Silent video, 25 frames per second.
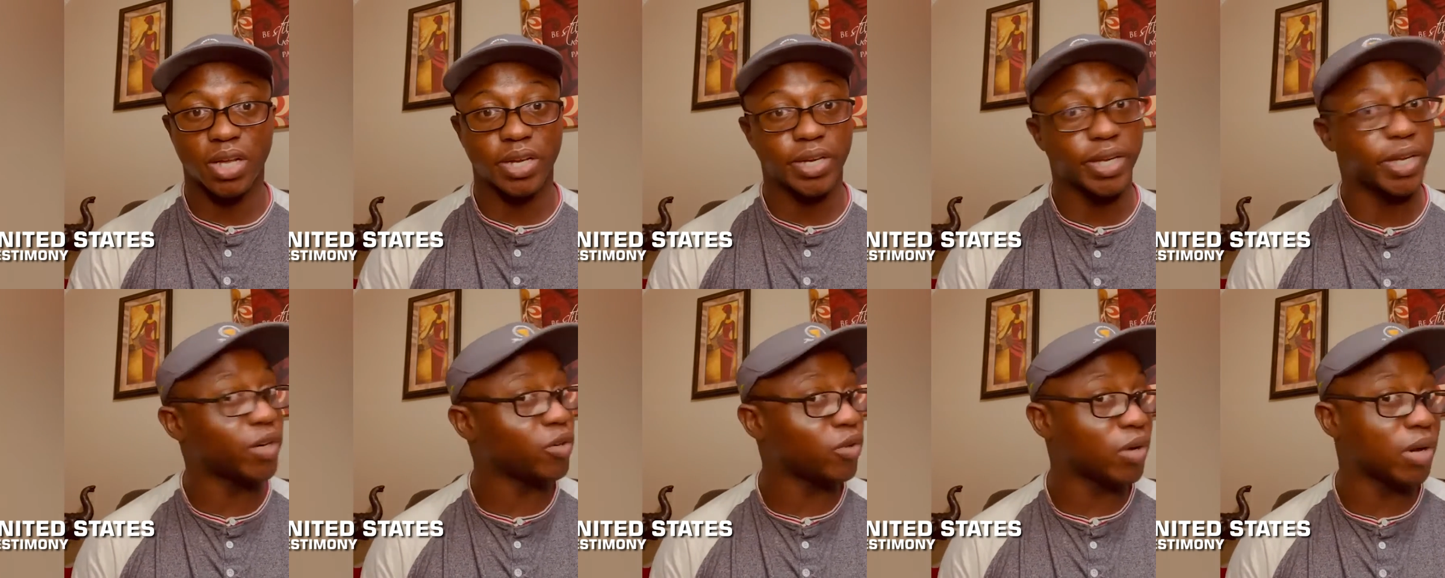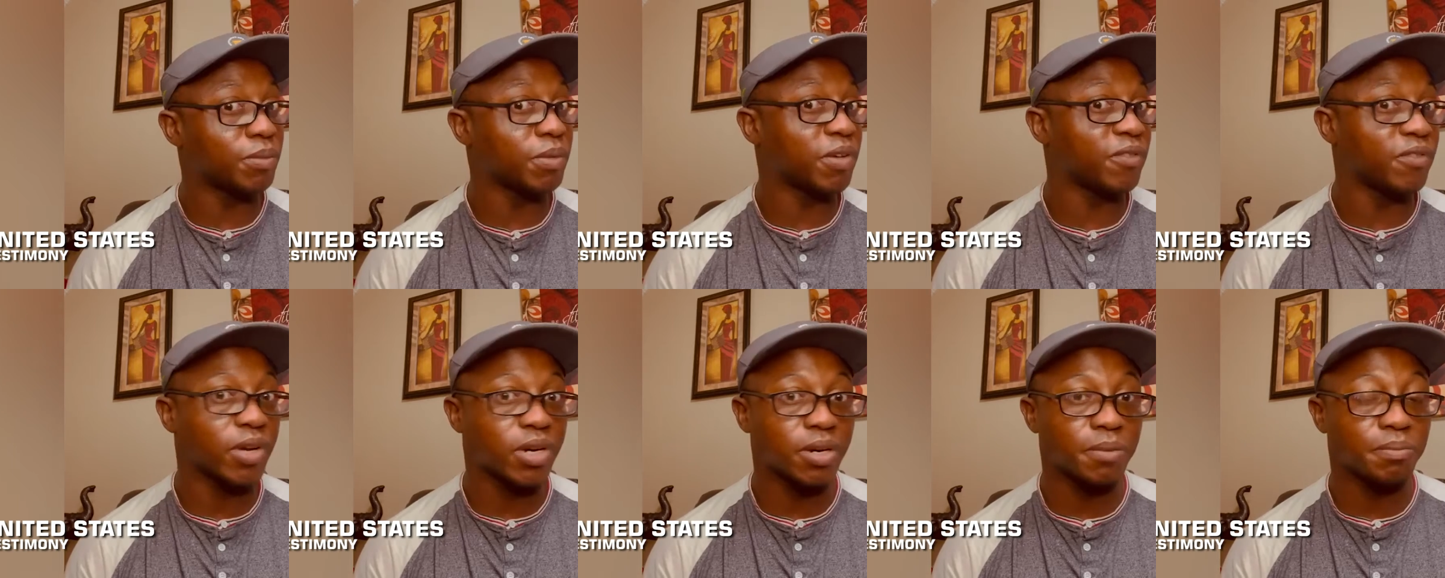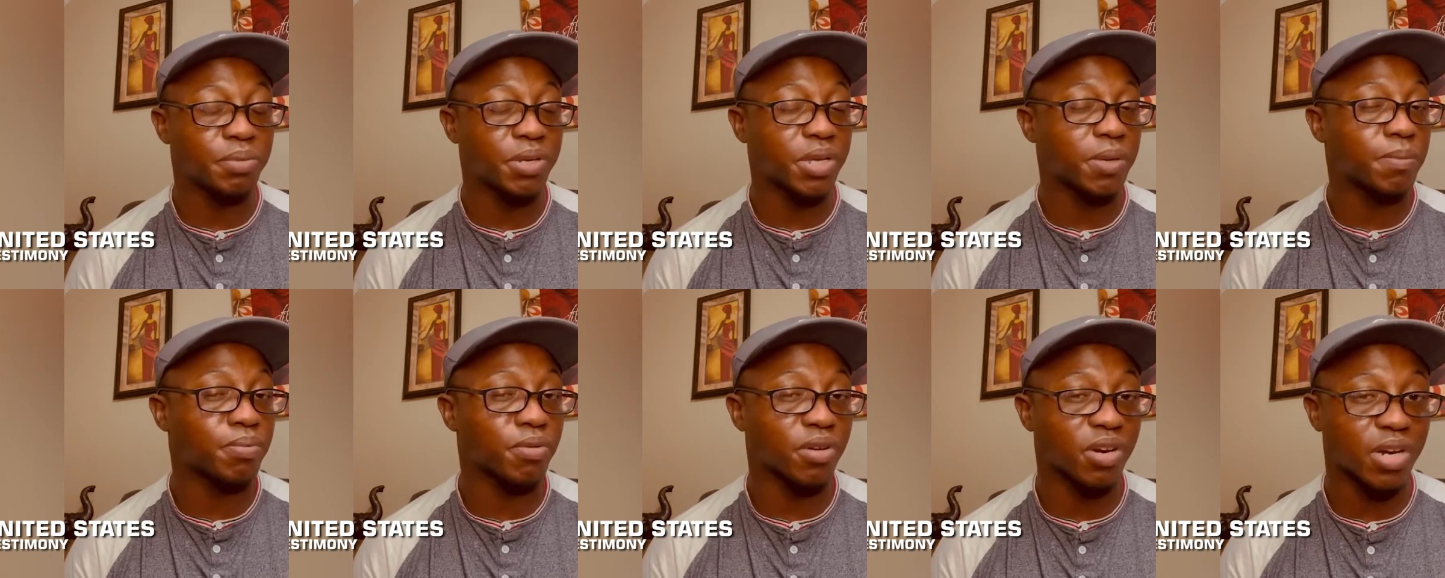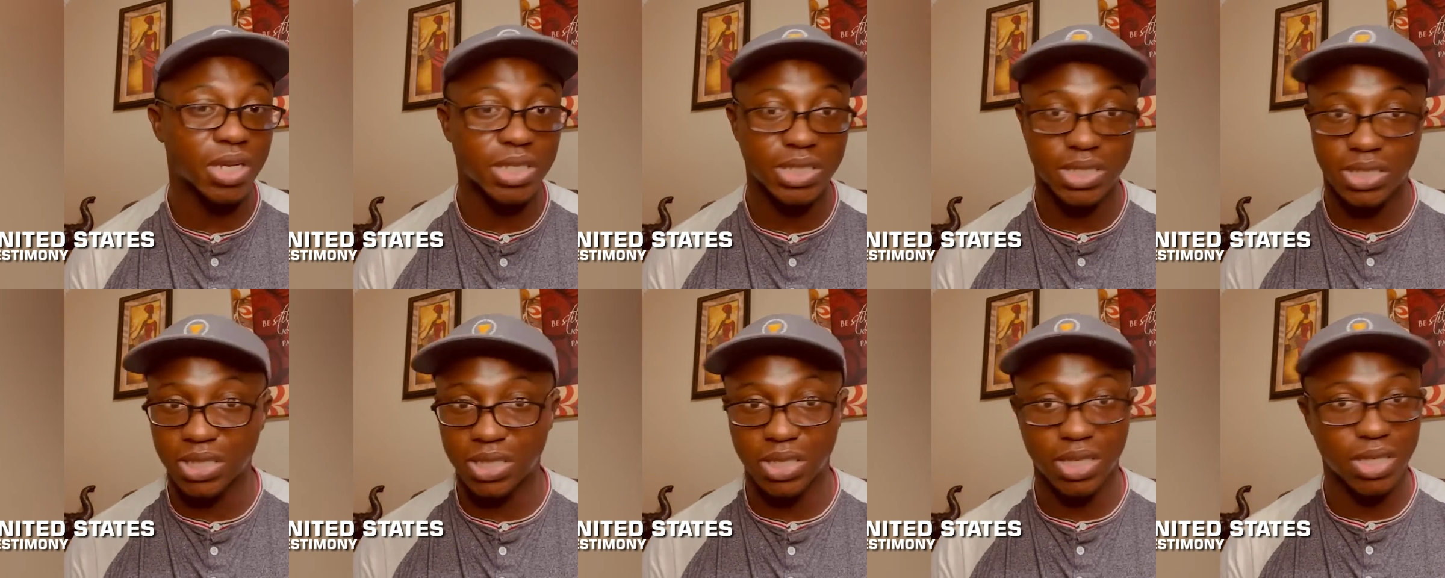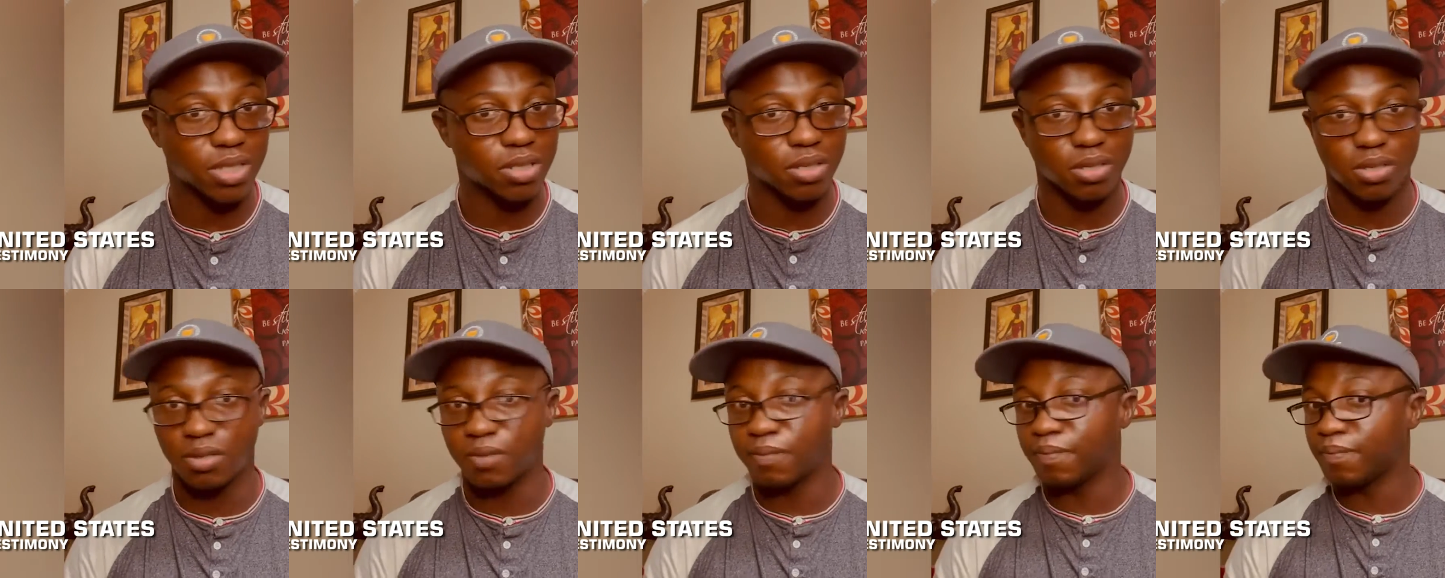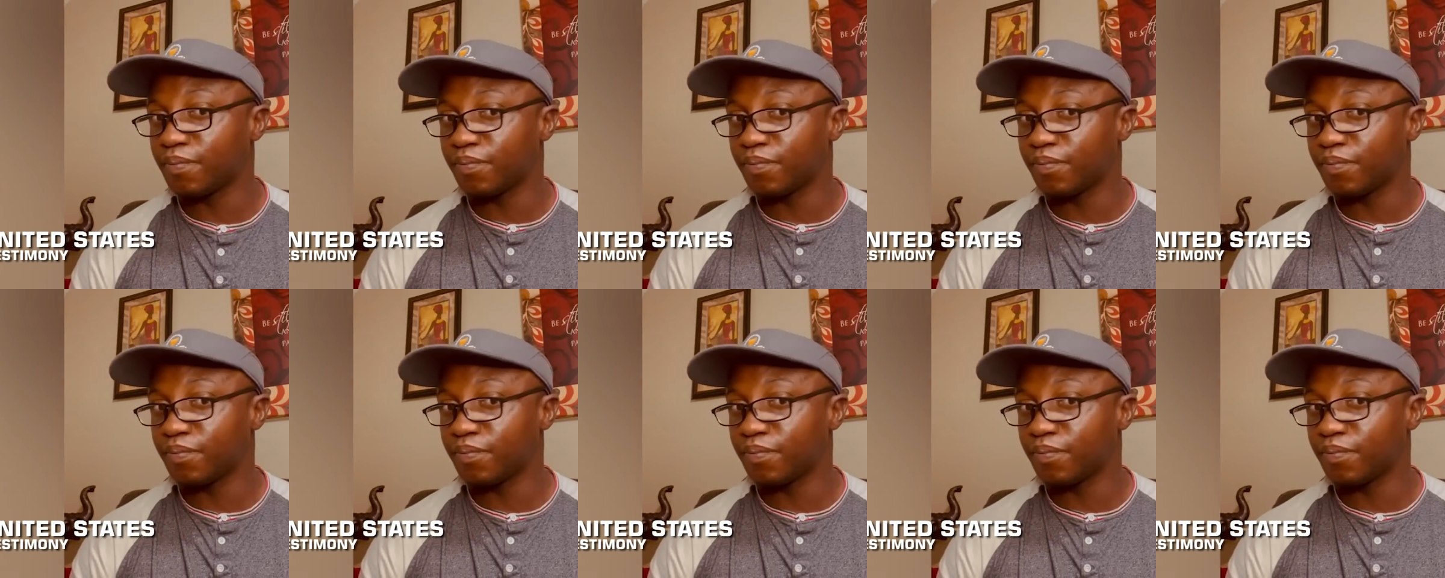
And I know I'm a very big procrastinator.